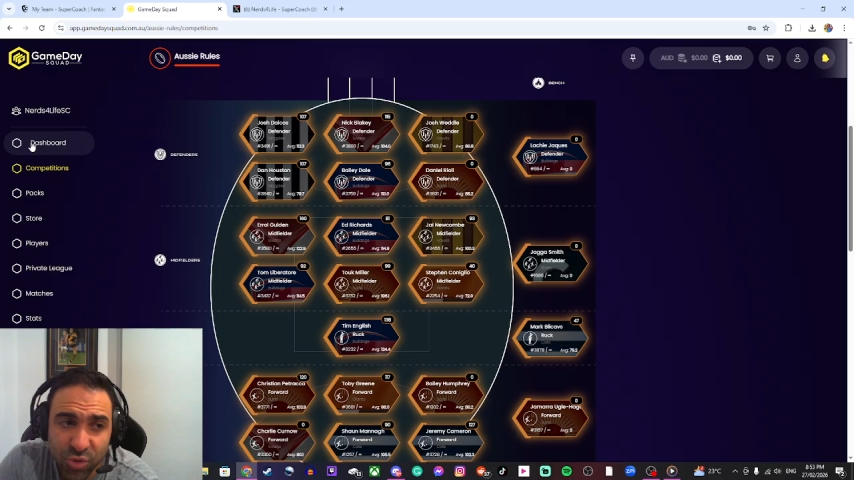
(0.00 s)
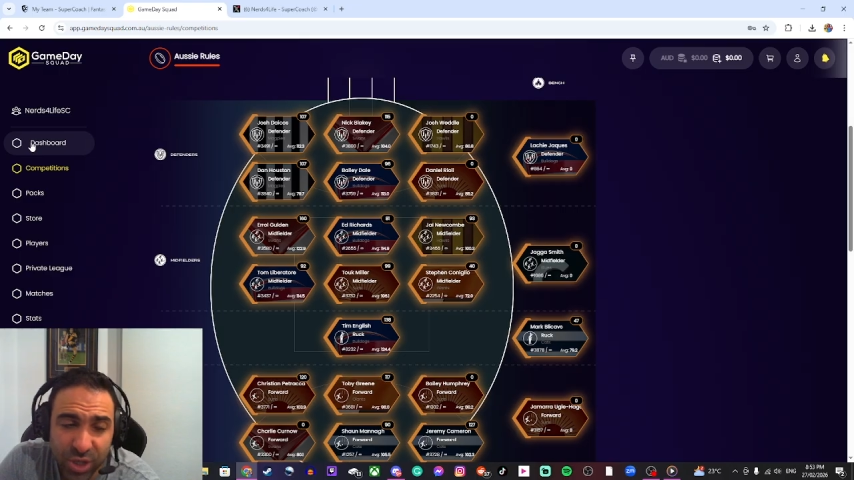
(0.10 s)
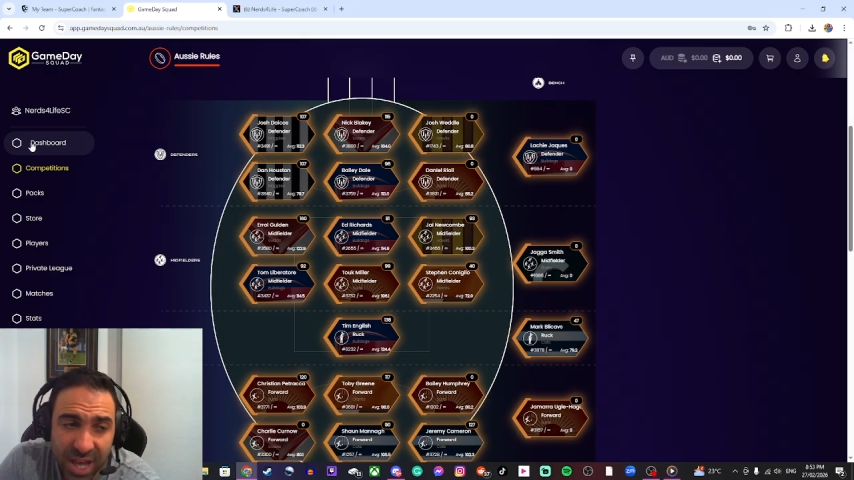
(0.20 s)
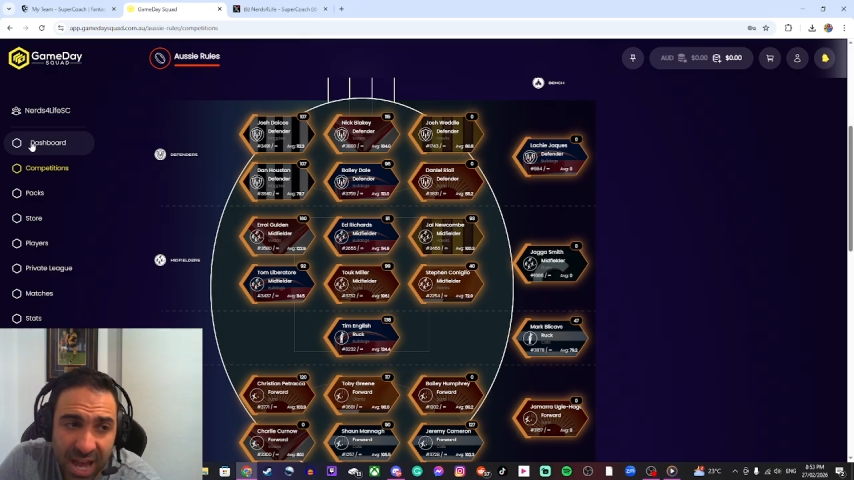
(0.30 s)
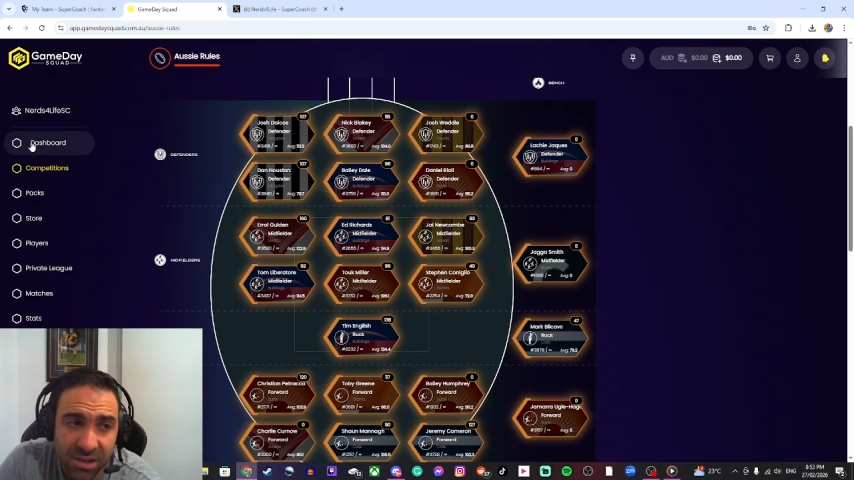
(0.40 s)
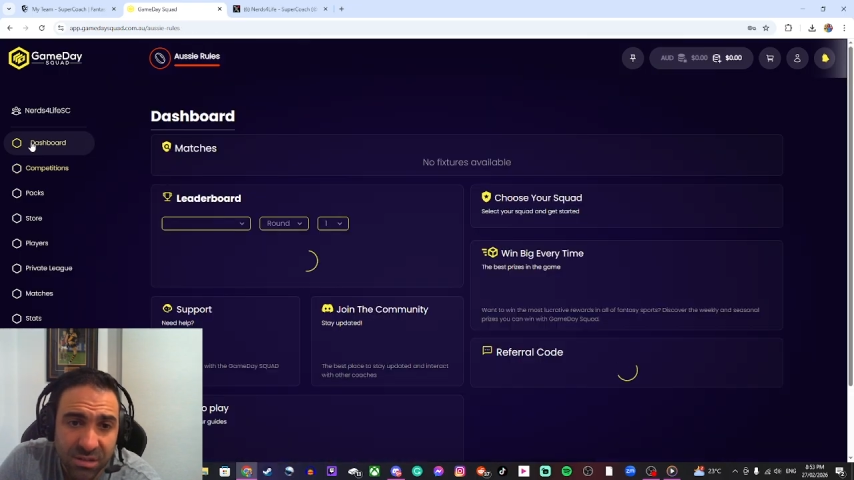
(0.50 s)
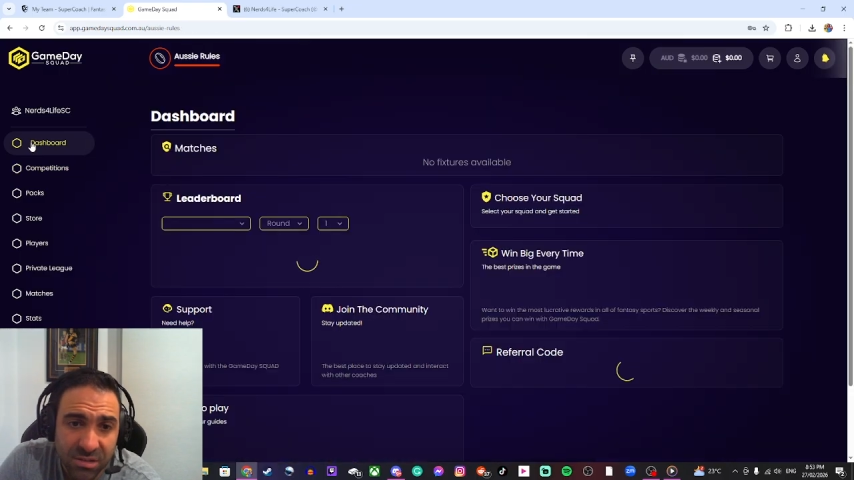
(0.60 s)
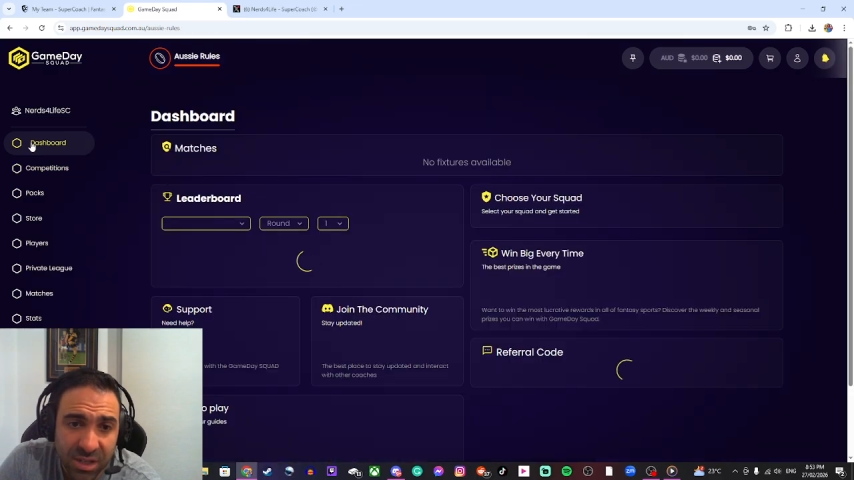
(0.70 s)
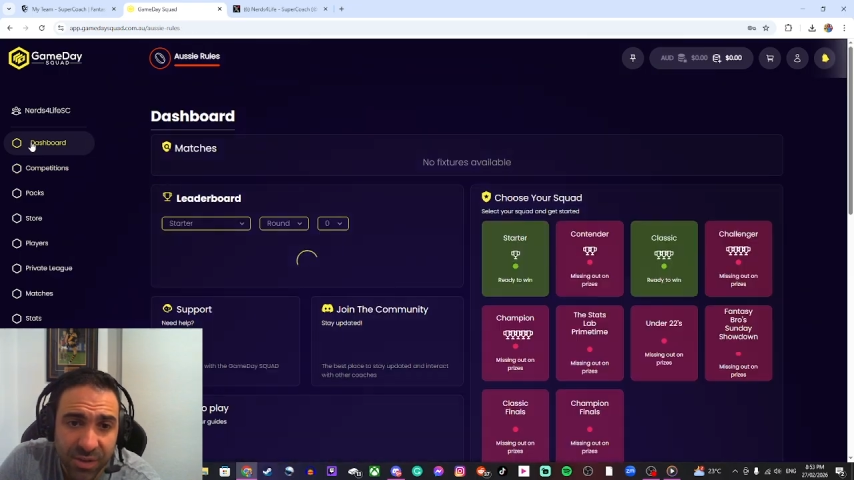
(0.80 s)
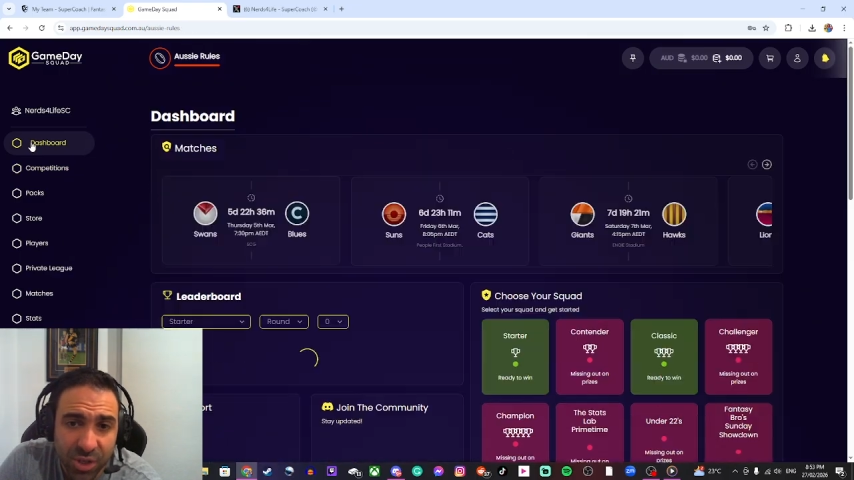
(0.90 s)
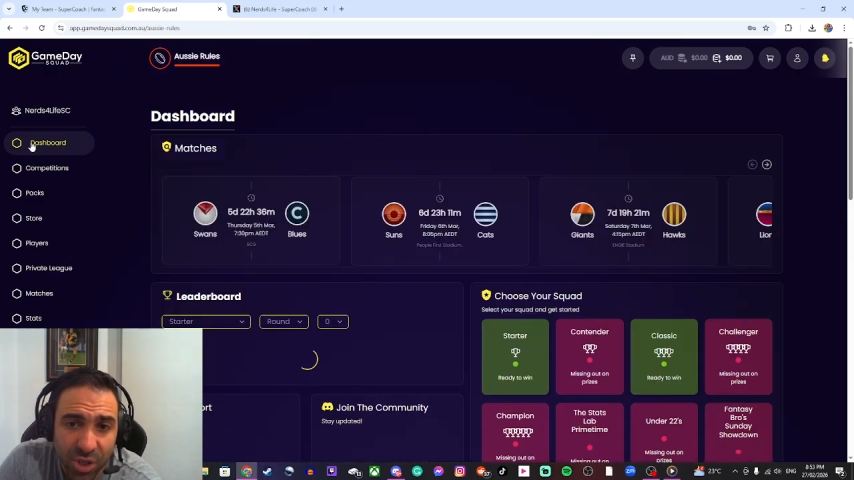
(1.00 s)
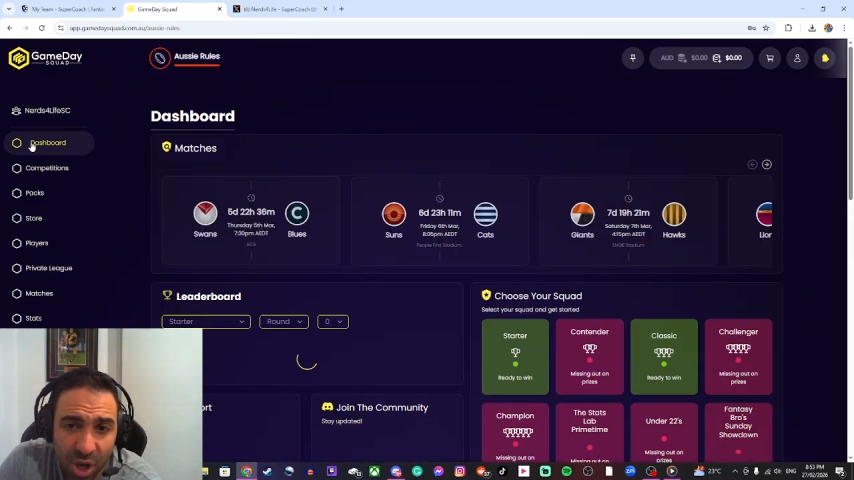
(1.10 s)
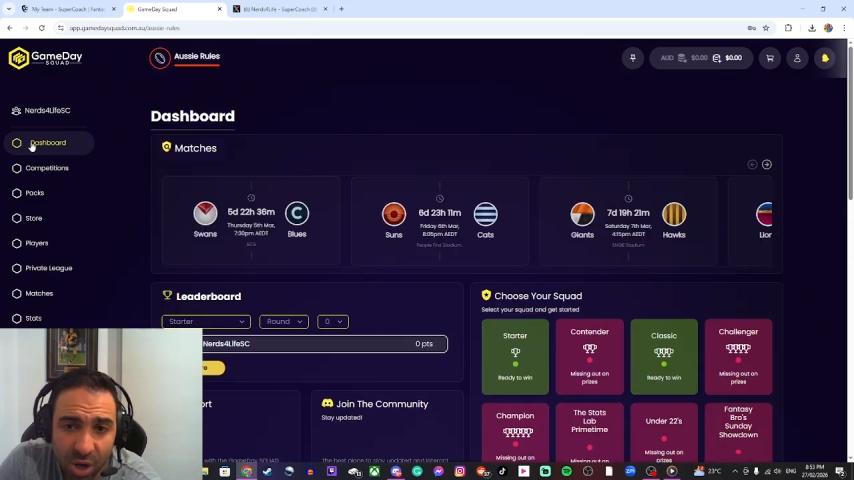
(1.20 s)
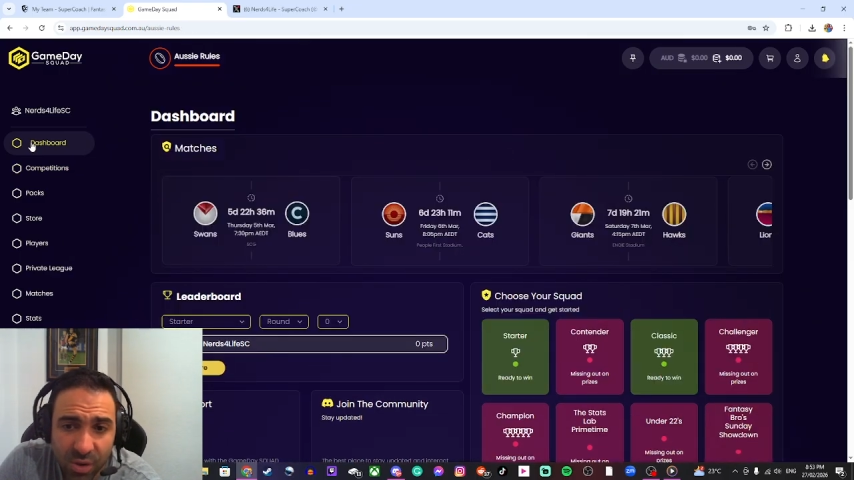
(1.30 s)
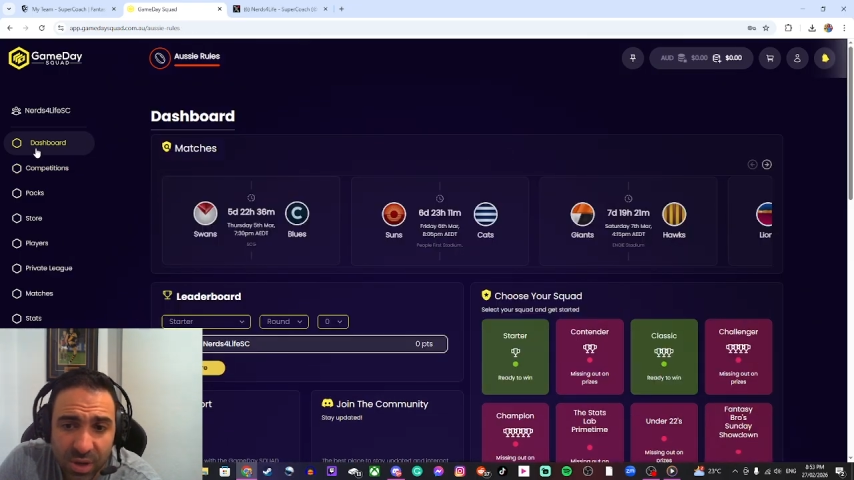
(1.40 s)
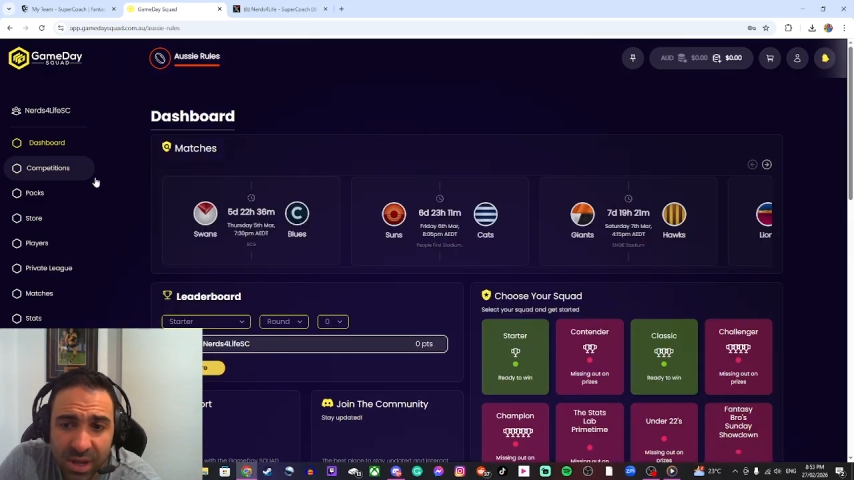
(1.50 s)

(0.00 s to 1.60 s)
can. Give it a go.